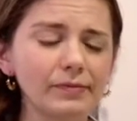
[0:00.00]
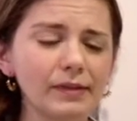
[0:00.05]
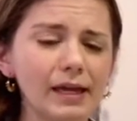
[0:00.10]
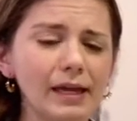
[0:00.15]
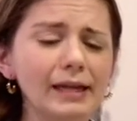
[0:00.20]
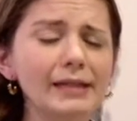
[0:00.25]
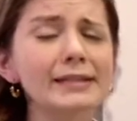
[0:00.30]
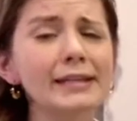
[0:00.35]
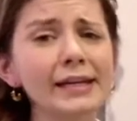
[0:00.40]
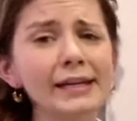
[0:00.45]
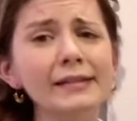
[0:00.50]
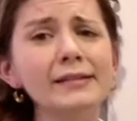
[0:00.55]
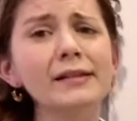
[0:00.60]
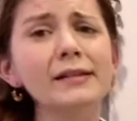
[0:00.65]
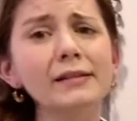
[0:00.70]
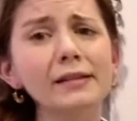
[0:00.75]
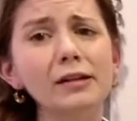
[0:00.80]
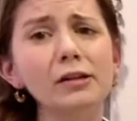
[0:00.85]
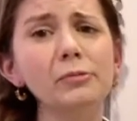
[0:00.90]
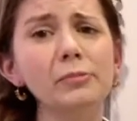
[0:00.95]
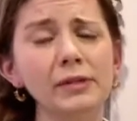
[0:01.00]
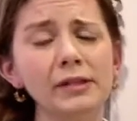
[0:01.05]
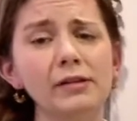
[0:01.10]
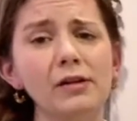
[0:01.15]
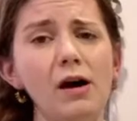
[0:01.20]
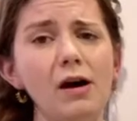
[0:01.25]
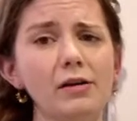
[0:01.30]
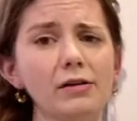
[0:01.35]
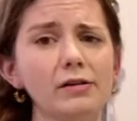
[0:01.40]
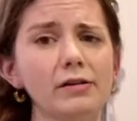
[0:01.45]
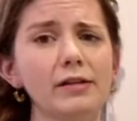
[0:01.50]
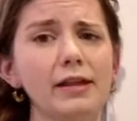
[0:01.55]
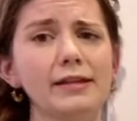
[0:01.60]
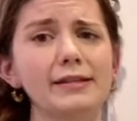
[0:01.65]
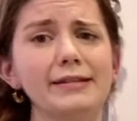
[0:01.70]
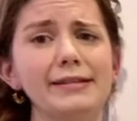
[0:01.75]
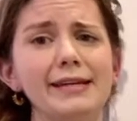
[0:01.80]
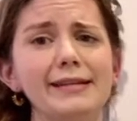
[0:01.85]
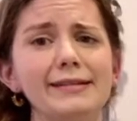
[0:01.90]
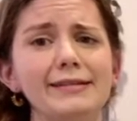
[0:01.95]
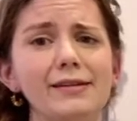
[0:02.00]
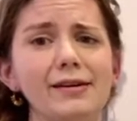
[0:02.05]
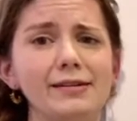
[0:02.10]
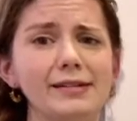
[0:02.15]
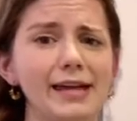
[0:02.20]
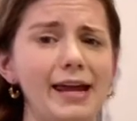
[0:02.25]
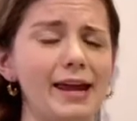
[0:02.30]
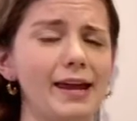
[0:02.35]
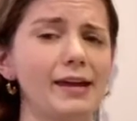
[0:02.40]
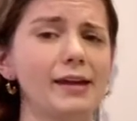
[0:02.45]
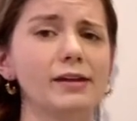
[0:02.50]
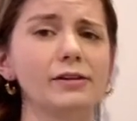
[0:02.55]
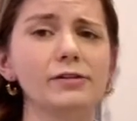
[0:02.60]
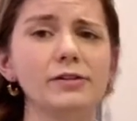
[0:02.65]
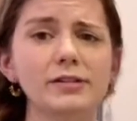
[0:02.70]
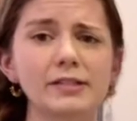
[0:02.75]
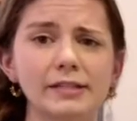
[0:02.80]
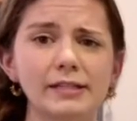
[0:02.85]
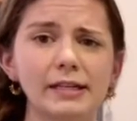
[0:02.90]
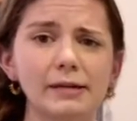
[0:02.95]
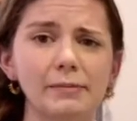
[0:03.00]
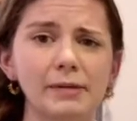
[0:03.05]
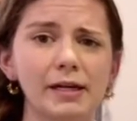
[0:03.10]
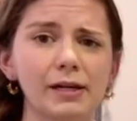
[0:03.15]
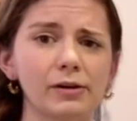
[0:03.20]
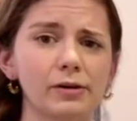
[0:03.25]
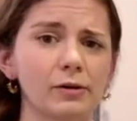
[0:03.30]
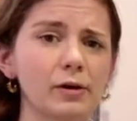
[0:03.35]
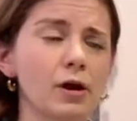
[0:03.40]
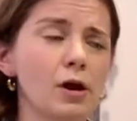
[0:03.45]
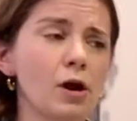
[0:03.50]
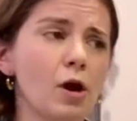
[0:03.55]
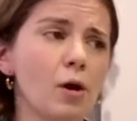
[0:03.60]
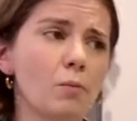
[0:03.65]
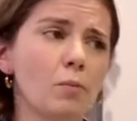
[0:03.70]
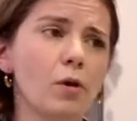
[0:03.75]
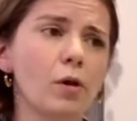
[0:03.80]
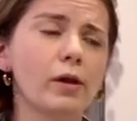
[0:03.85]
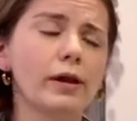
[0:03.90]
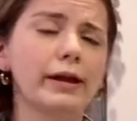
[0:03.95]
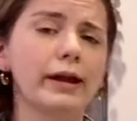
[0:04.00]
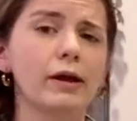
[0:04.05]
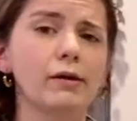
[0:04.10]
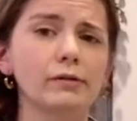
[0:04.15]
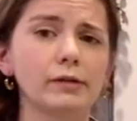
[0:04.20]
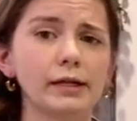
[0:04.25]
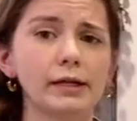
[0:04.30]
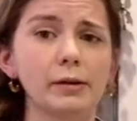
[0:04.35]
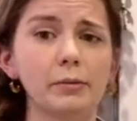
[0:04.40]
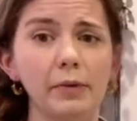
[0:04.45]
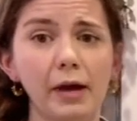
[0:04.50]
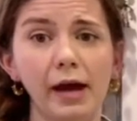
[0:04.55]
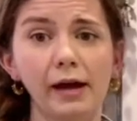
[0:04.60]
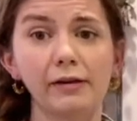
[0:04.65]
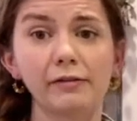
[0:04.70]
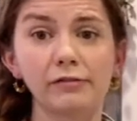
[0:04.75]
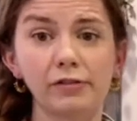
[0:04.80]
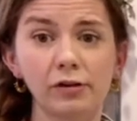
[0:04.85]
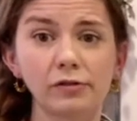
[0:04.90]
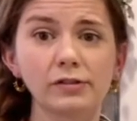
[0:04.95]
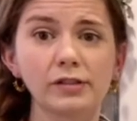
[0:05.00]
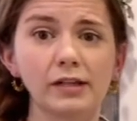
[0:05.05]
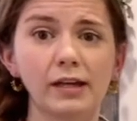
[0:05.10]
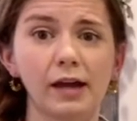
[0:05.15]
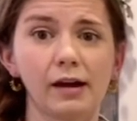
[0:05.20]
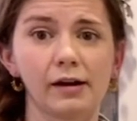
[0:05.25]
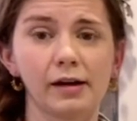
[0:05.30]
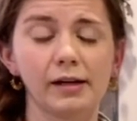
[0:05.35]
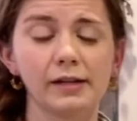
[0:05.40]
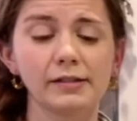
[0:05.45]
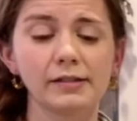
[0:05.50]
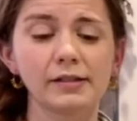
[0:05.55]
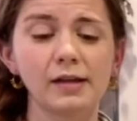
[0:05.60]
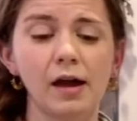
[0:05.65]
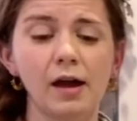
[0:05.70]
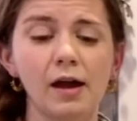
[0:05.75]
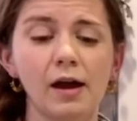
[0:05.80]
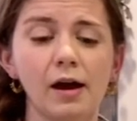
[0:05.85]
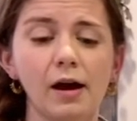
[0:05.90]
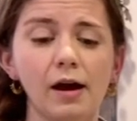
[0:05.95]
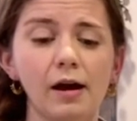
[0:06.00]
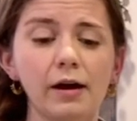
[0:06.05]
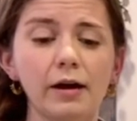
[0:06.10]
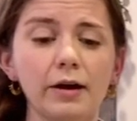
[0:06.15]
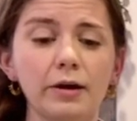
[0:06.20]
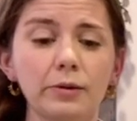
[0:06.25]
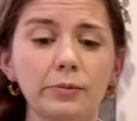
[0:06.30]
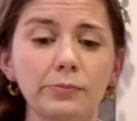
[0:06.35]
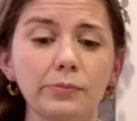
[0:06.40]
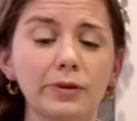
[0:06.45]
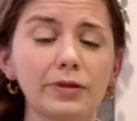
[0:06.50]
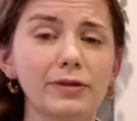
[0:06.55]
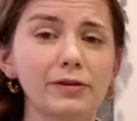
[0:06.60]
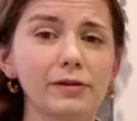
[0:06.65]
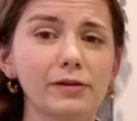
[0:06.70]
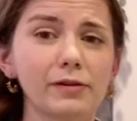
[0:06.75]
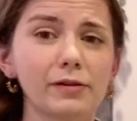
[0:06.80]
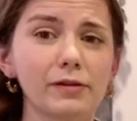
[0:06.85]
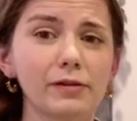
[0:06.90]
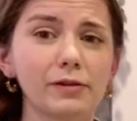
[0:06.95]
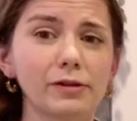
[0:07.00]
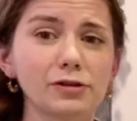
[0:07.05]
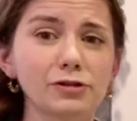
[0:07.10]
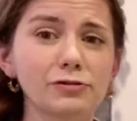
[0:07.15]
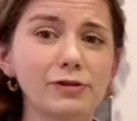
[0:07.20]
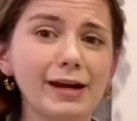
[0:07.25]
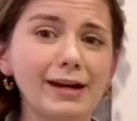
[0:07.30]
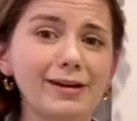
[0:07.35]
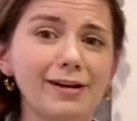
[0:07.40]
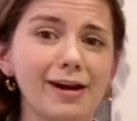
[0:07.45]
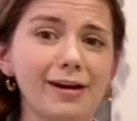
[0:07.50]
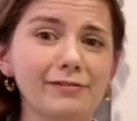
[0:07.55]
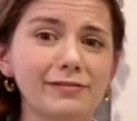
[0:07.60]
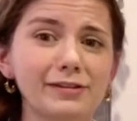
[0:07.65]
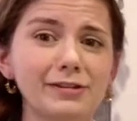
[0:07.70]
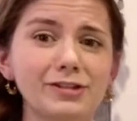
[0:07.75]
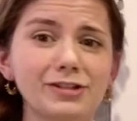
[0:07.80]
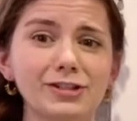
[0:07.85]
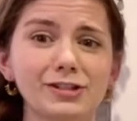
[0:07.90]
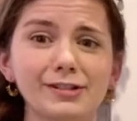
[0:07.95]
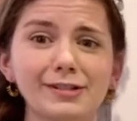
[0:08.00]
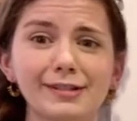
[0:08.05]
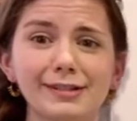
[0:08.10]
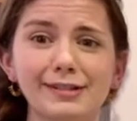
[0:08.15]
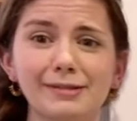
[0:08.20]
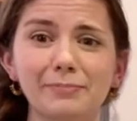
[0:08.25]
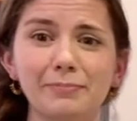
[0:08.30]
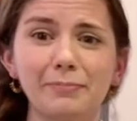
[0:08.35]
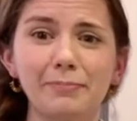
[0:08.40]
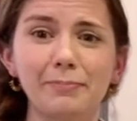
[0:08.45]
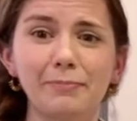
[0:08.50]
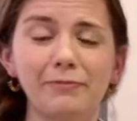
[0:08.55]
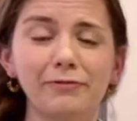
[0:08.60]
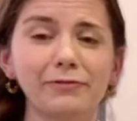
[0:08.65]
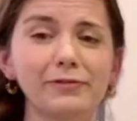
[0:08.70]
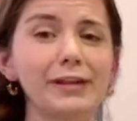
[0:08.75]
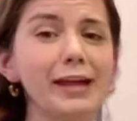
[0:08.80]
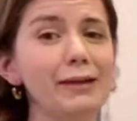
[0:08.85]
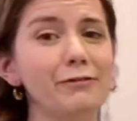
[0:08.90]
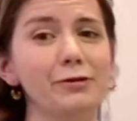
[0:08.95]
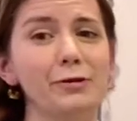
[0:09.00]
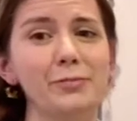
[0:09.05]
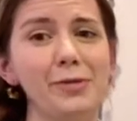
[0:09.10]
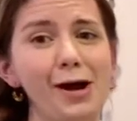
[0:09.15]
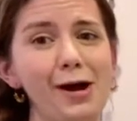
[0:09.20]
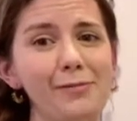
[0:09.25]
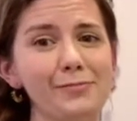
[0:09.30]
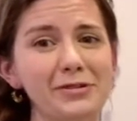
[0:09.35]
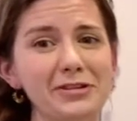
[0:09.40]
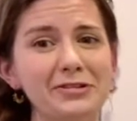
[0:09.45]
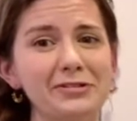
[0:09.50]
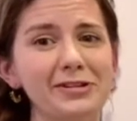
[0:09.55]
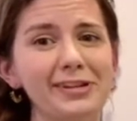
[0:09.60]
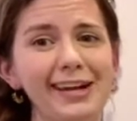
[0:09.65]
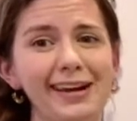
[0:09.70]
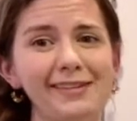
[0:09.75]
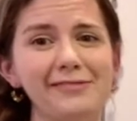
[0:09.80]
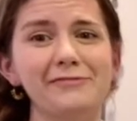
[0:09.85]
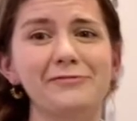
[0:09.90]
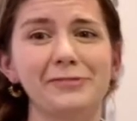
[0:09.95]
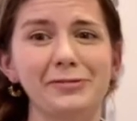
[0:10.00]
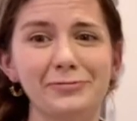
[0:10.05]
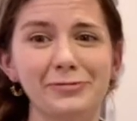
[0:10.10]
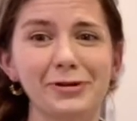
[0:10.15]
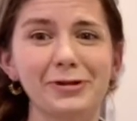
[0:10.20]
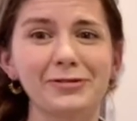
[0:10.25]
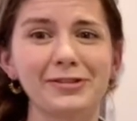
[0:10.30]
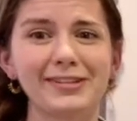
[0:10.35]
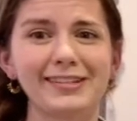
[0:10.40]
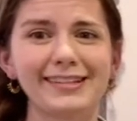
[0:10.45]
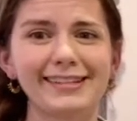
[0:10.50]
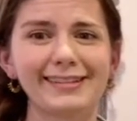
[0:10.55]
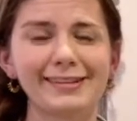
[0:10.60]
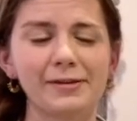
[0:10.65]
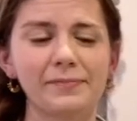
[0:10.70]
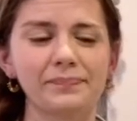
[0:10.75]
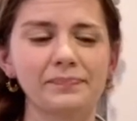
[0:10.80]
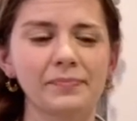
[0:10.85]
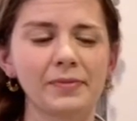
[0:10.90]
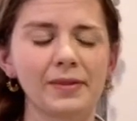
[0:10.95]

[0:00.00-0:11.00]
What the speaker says: It takes a little bit longer than, say, sauteing or steaming or pulling out like a bag of frozen carrots, but the trade-off is just this flavor bomb that you'll get from roasting them.